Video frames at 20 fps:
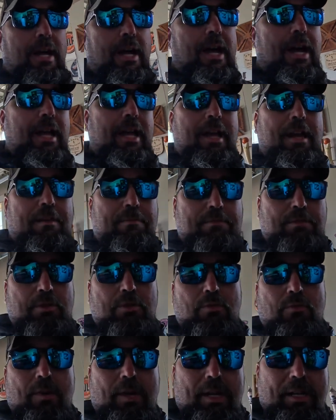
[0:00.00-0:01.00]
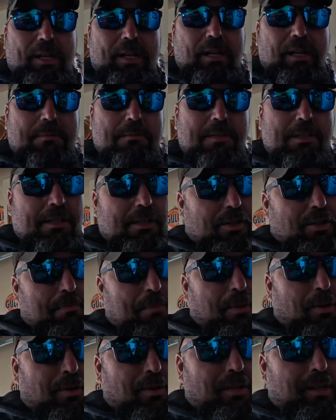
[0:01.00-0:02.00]
I have to get up
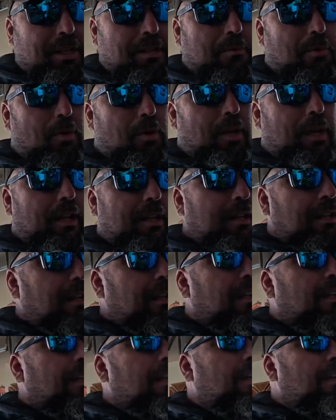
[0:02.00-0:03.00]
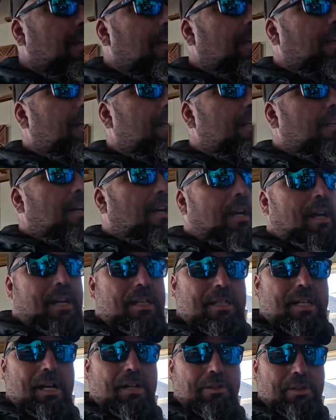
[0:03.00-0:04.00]
super early in the morning and
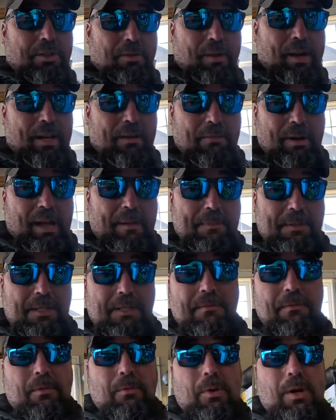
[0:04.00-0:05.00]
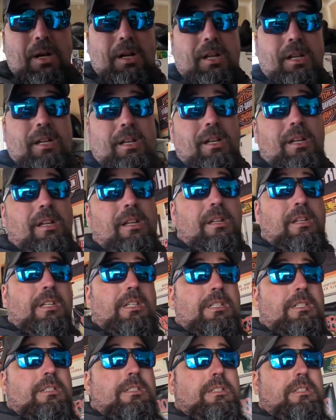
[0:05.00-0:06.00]
head down to Grand Rapids for work.
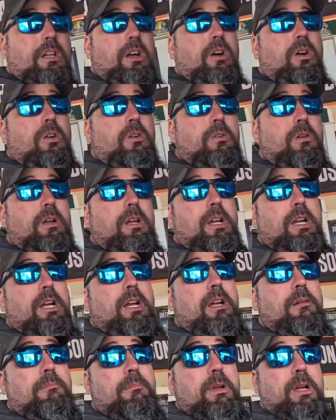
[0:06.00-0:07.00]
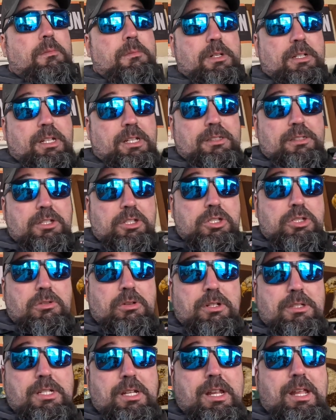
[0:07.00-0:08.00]
So I'm going to cut this
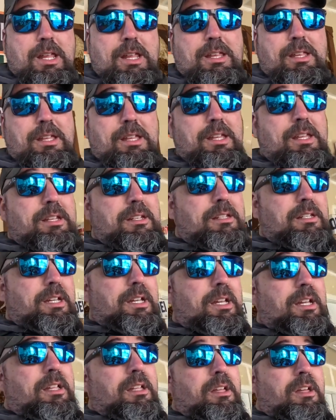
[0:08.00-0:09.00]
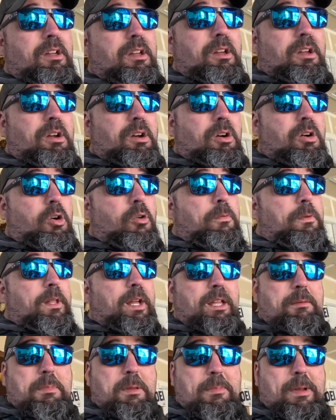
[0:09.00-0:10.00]
short today, and hopefully I
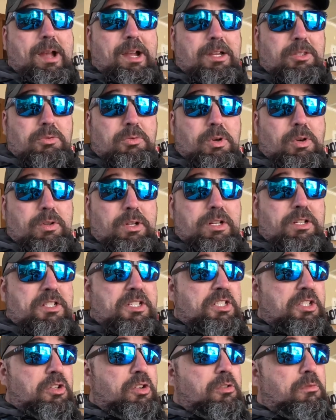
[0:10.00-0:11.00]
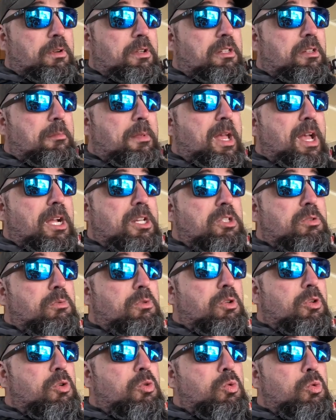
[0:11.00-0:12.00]
can be back on the road here soon with some
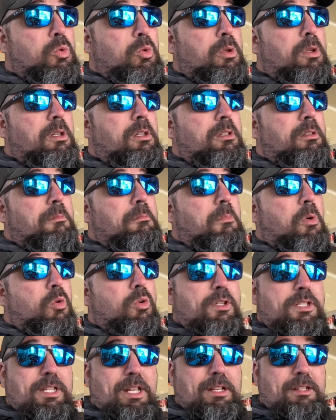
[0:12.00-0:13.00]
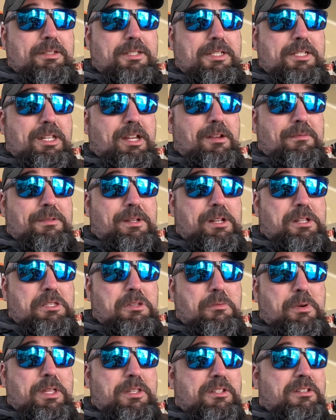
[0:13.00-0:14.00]
actual cool motorcycle stuff now that the
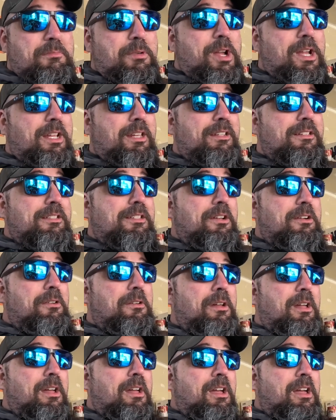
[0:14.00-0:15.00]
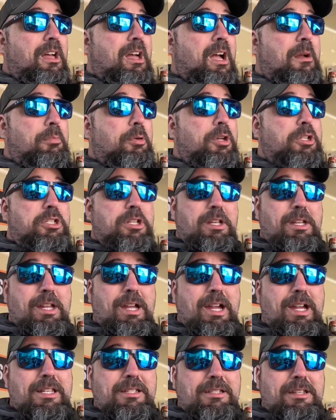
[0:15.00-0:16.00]
weather's breaking. So I appreciate you
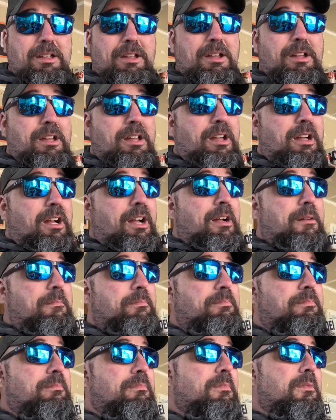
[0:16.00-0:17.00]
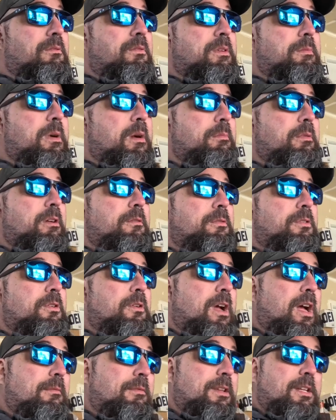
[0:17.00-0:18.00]
guys. Remember, if you
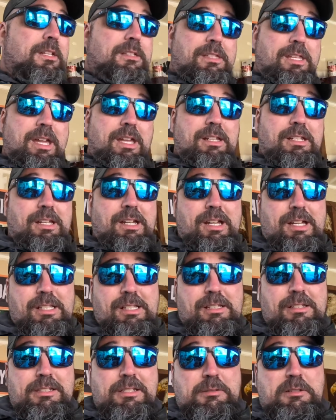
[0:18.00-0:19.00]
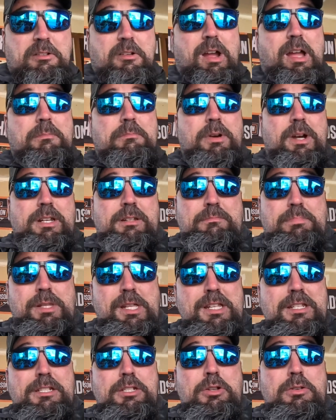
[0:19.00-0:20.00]
haven't hit that subscribe button,
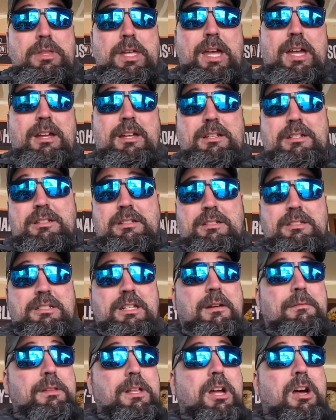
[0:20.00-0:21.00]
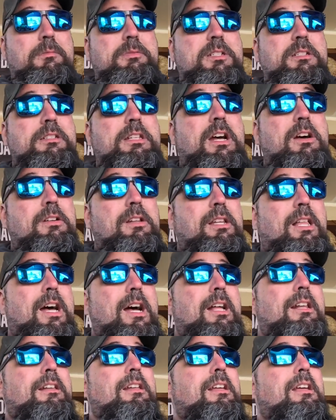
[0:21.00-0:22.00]
please do that. It definitely helps us out a
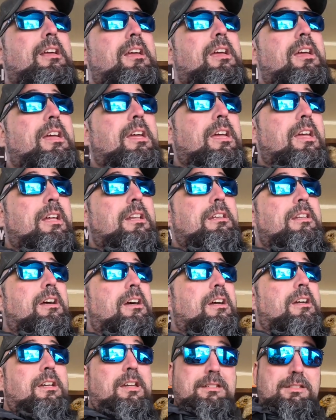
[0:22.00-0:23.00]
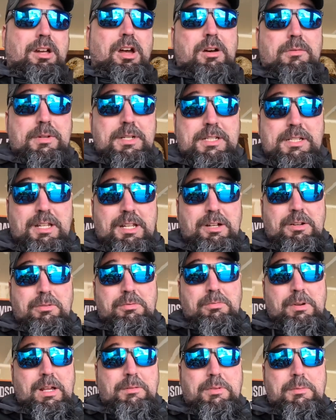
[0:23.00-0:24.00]
lot. And as always, you know,
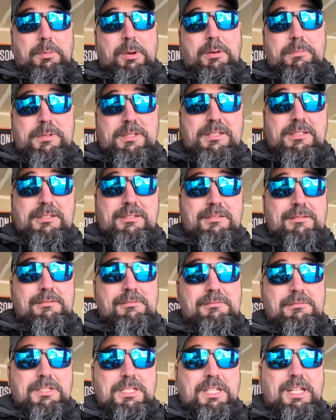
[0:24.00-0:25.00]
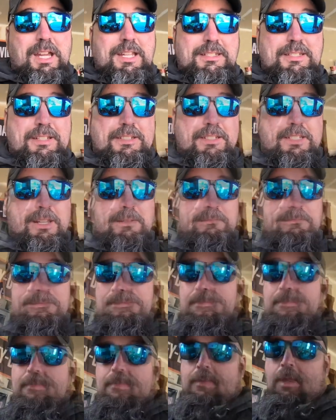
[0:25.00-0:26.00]
ride with purpose. We'll see you guys next time.
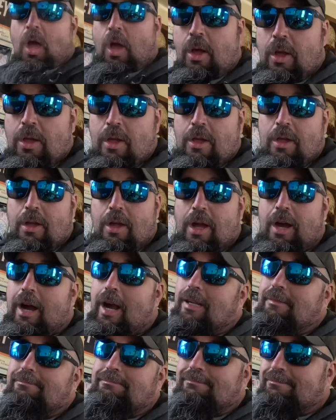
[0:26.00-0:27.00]
All right.